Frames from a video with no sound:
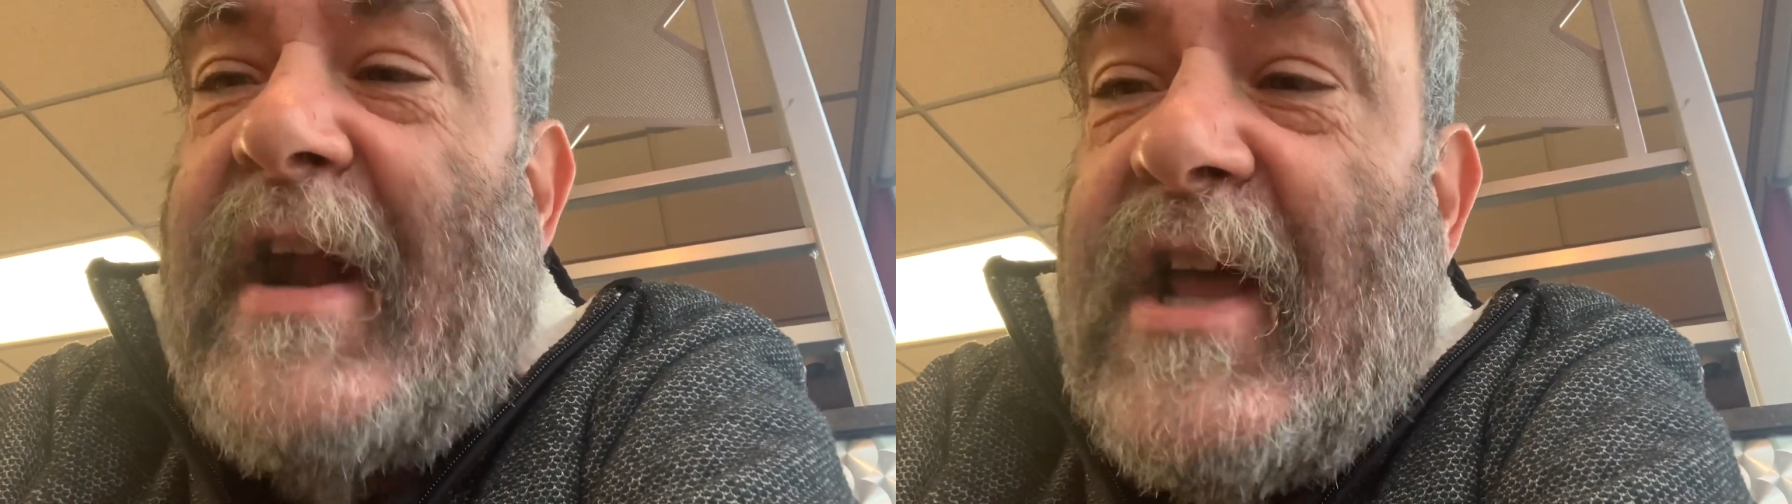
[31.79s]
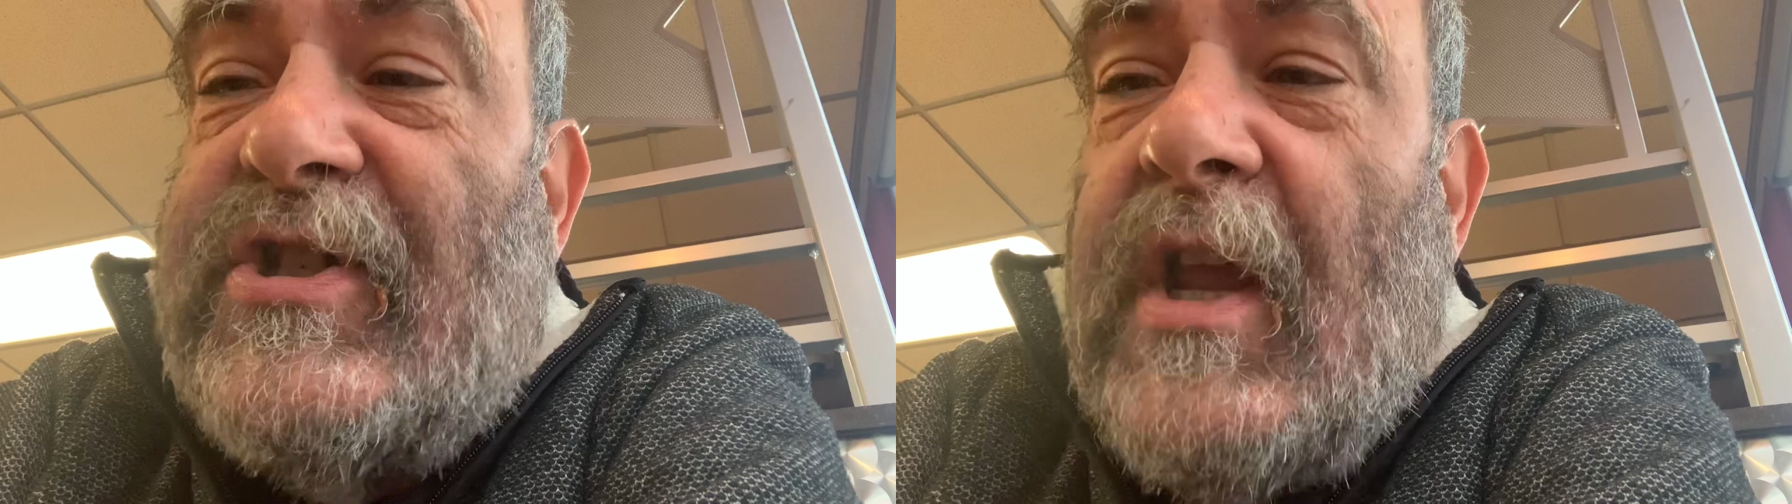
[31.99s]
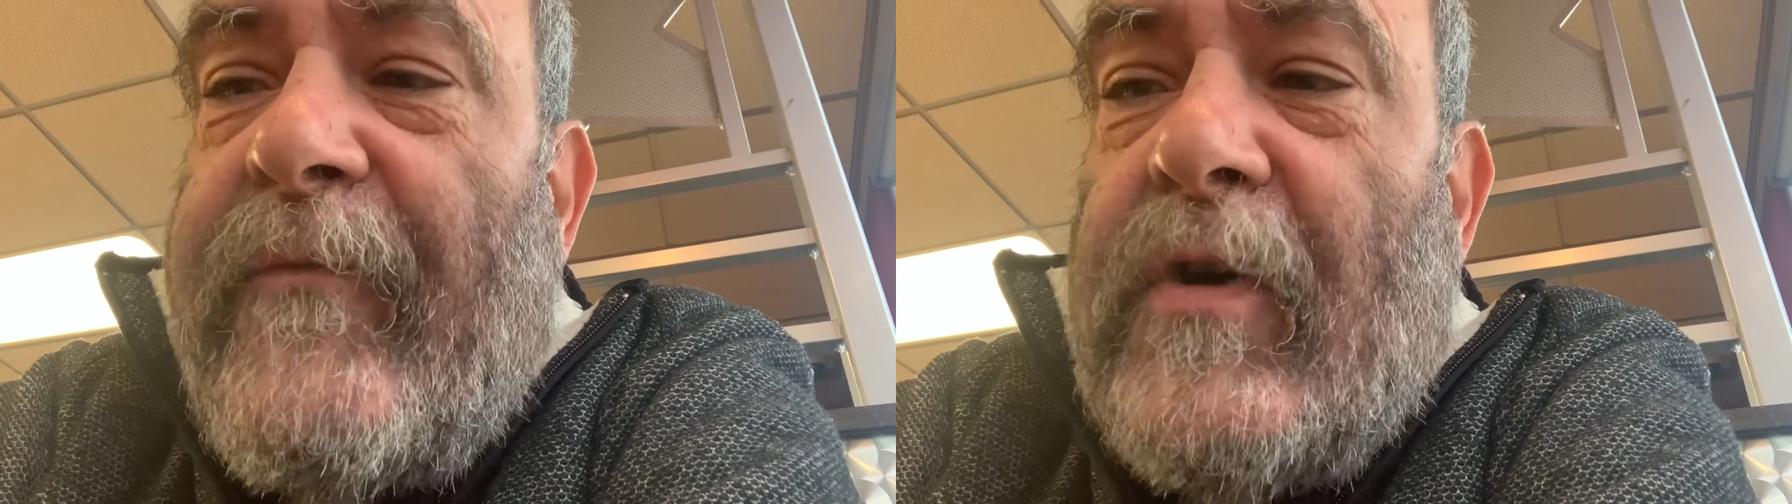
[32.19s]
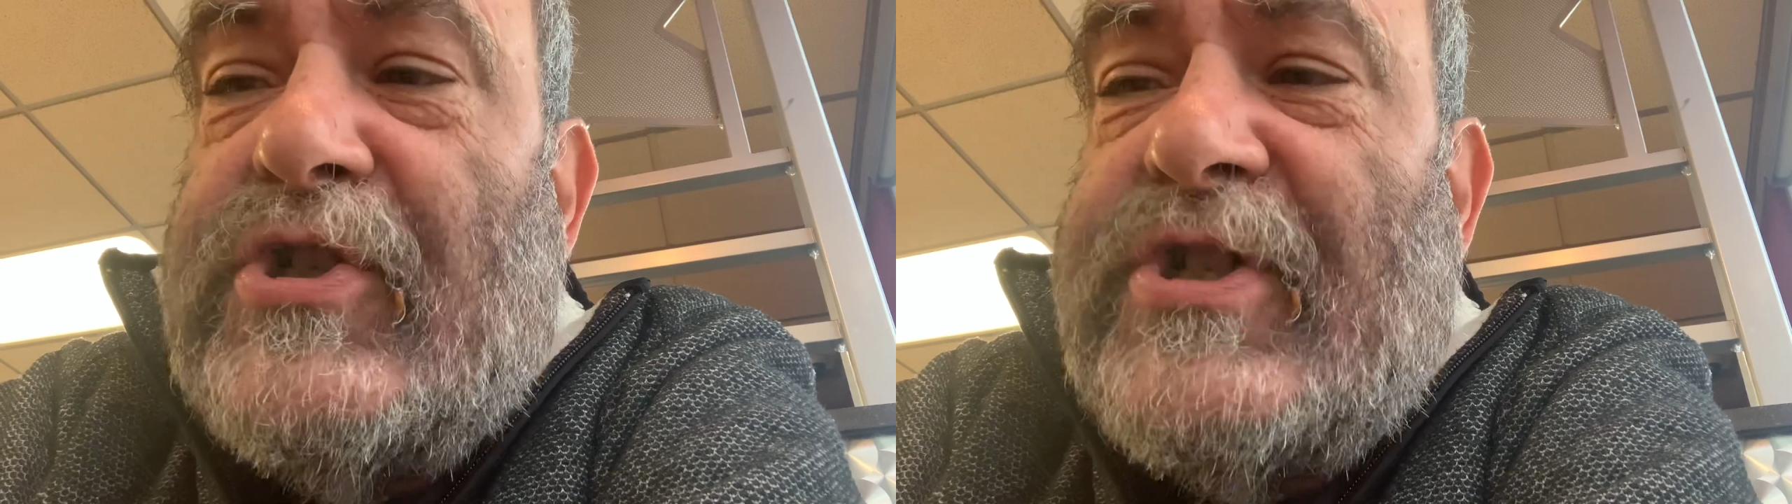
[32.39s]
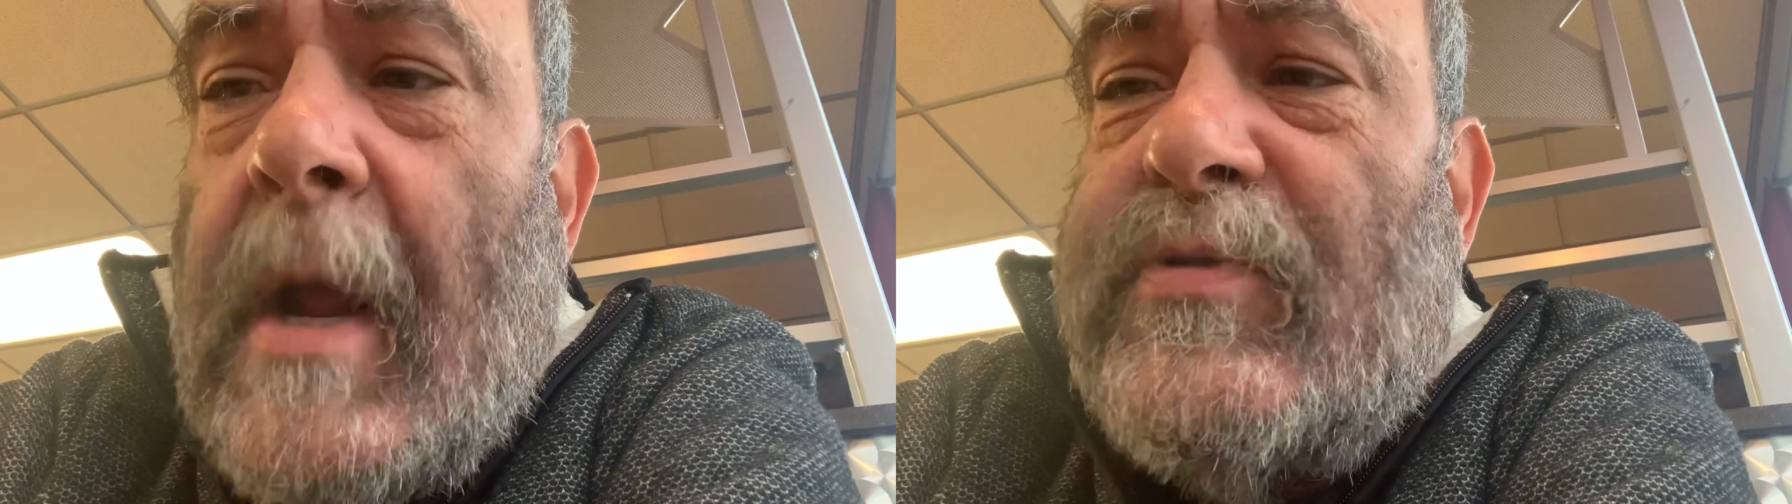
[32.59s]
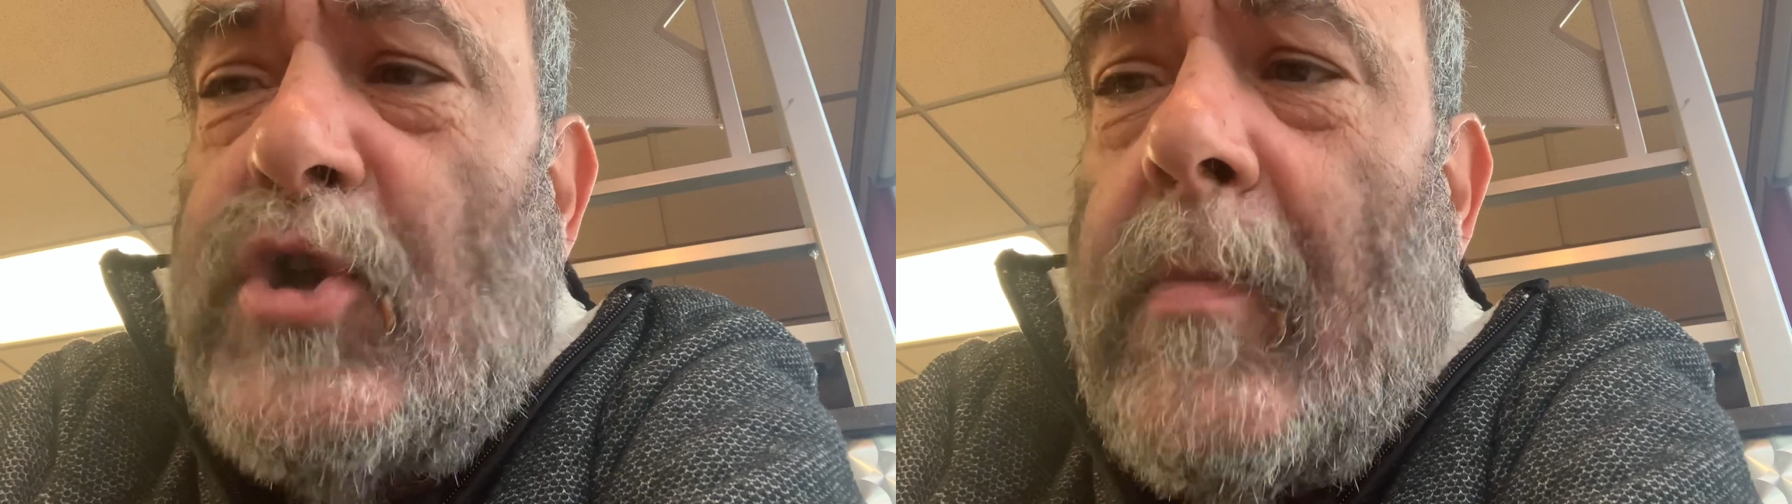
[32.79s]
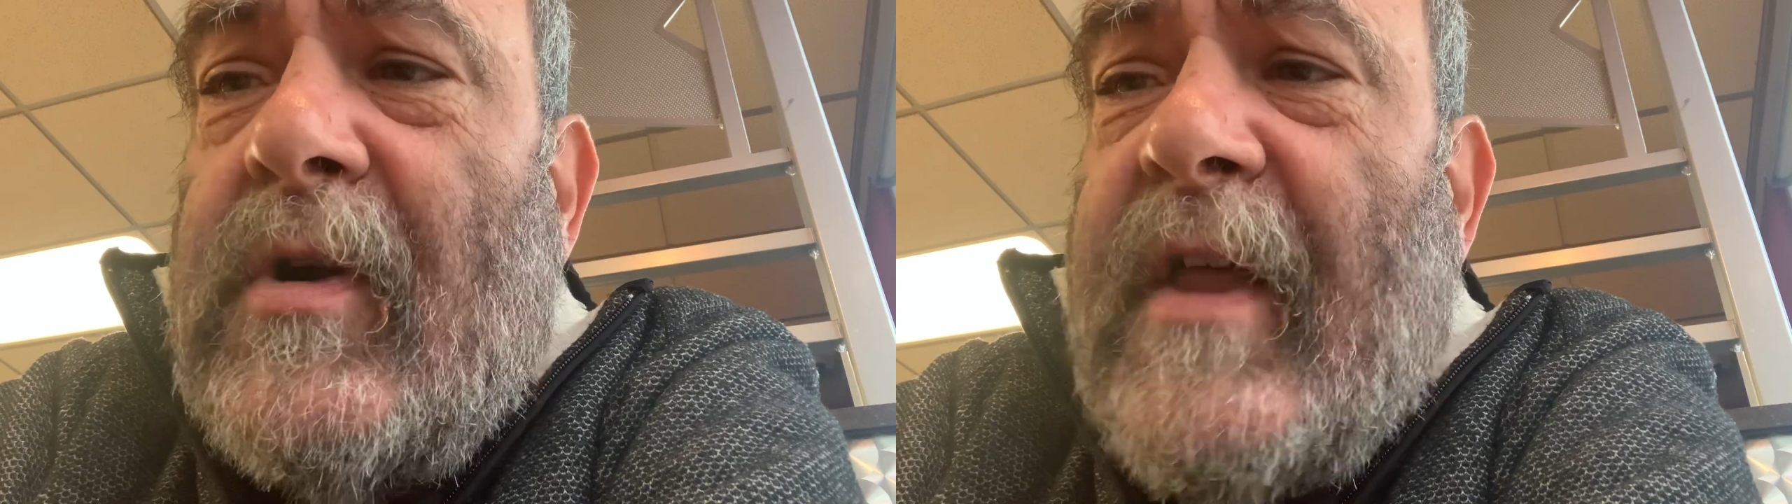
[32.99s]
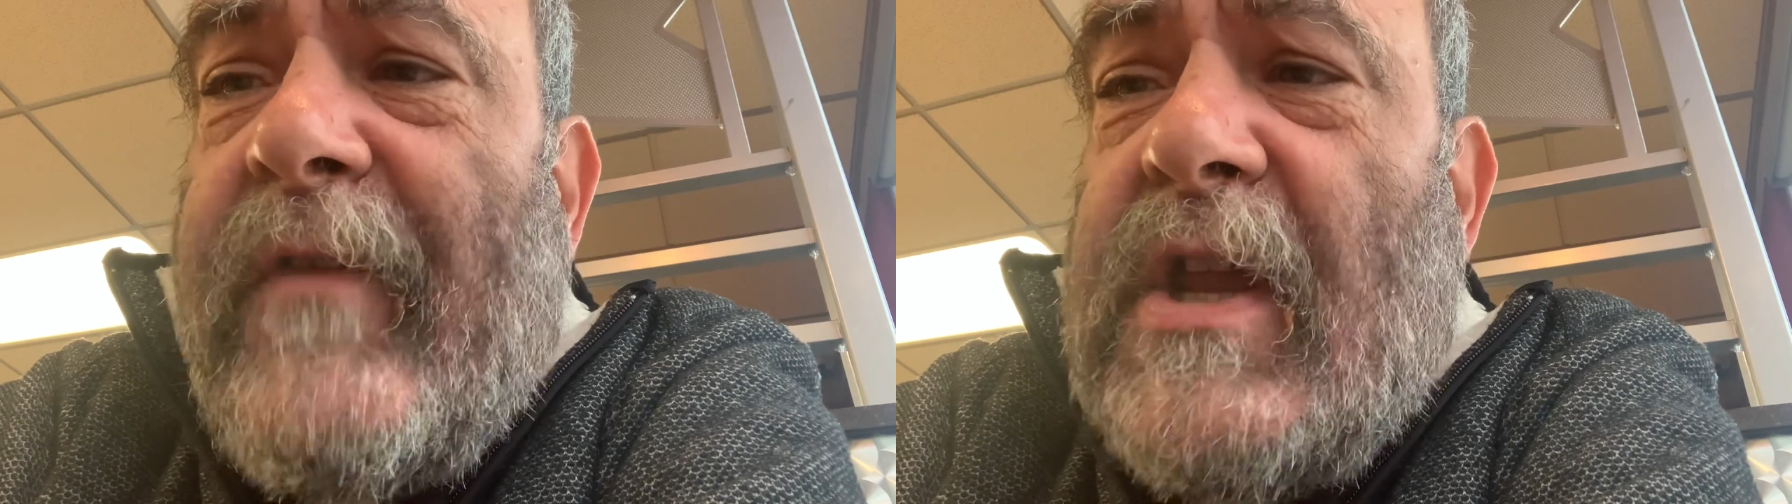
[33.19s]
Did I say First Step
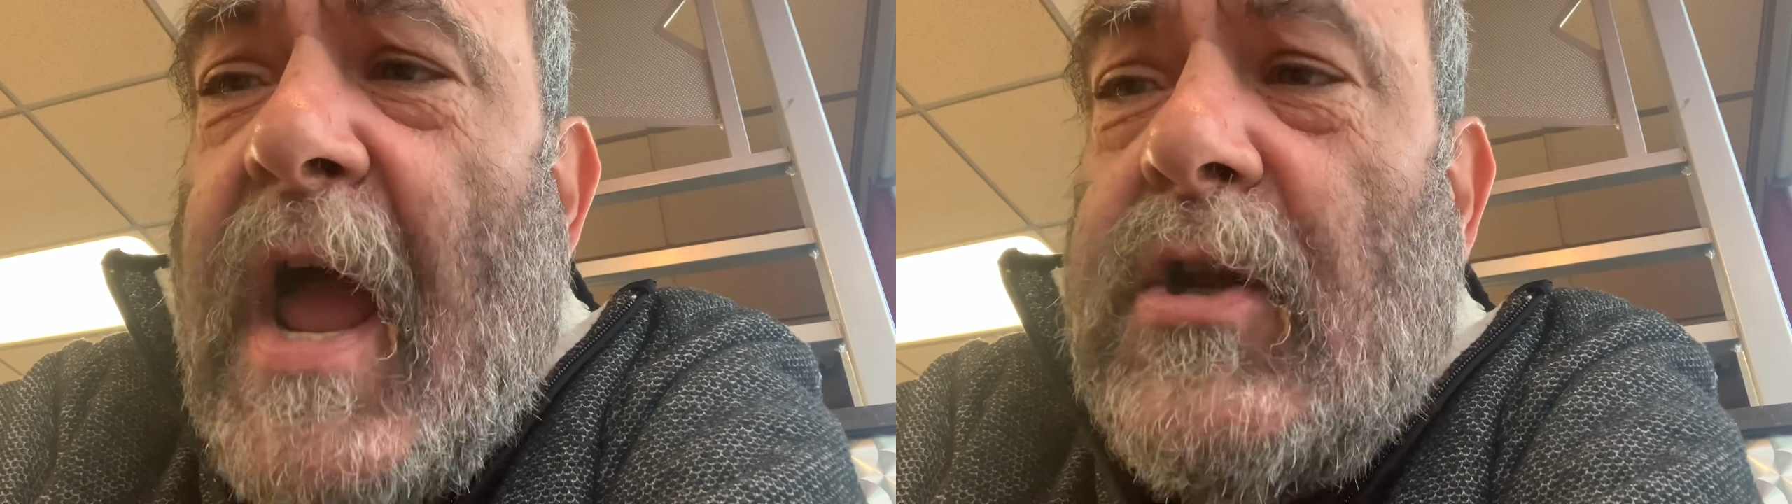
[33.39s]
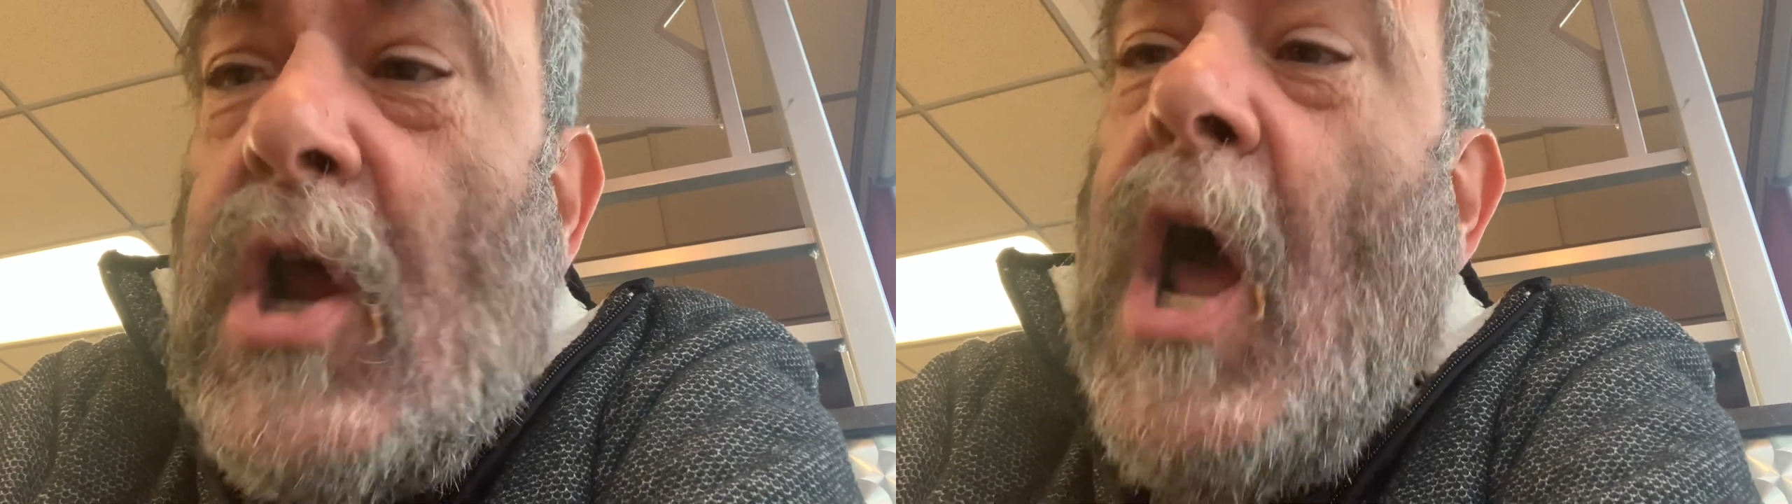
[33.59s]
Sober Living yet?